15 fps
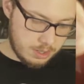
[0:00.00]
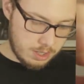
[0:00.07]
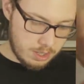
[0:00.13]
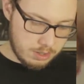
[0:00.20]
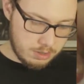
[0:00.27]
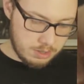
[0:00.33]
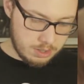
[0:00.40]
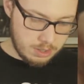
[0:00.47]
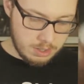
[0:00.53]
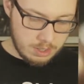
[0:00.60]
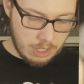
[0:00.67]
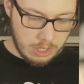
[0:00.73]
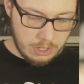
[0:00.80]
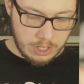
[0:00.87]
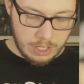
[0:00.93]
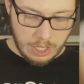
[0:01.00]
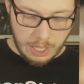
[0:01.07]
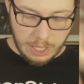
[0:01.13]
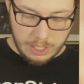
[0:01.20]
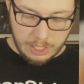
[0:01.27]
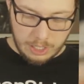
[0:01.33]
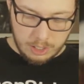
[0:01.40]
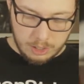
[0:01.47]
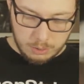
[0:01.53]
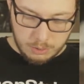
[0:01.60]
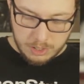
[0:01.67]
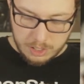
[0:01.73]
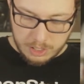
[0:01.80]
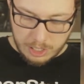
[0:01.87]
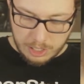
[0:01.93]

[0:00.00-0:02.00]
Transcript: Yeah. Oh, and each one